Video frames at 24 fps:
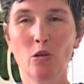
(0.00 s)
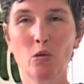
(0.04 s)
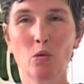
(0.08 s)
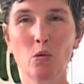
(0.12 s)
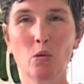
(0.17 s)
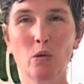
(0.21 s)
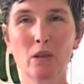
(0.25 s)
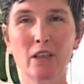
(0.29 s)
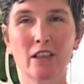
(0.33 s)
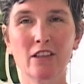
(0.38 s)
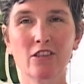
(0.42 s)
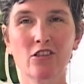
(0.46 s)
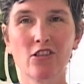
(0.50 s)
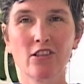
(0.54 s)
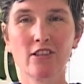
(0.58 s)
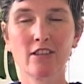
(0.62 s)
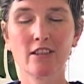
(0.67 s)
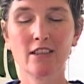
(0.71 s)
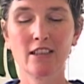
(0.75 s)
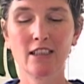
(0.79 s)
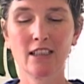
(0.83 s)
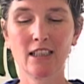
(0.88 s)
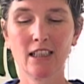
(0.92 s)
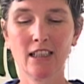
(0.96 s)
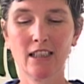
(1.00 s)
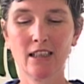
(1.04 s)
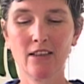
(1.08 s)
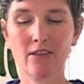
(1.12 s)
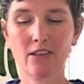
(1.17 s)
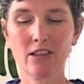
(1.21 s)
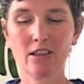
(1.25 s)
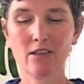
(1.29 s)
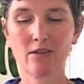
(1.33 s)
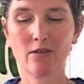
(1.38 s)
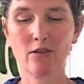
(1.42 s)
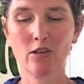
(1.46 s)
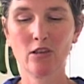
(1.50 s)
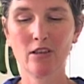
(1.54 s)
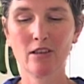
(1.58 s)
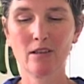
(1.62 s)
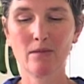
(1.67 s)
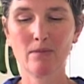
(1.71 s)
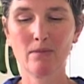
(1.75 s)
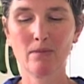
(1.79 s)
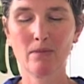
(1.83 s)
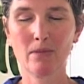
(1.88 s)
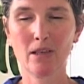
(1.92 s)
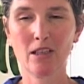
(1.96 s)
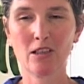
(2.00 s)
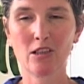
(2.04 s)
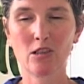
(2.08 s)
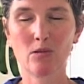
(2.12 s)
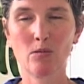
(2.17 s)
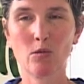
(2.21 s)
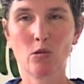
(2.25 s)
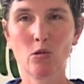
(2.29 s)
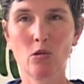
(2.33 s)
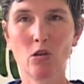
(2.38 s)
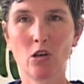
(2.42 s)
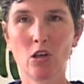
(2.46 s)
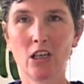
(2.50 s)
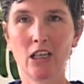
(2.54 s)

Oh, and interestingly, this foot is much more